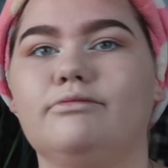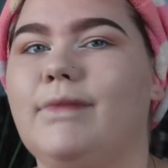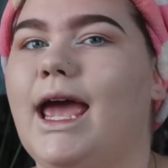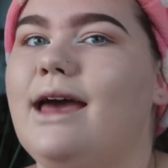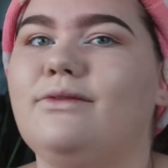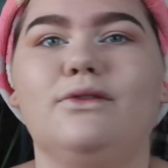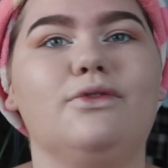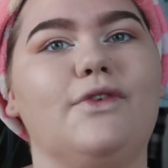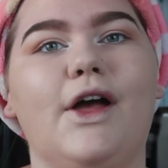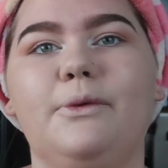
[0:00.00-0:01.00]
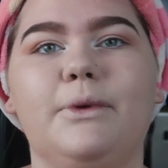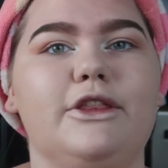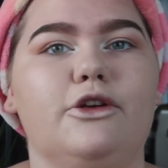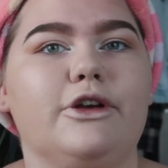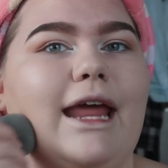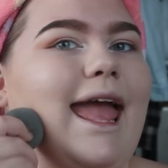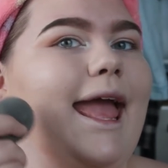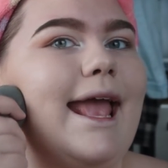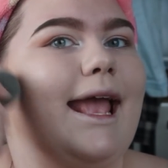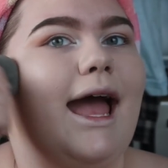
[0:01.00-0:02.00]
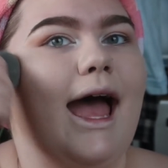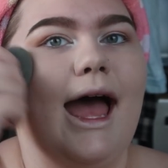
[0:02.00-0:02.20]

having fun with your day,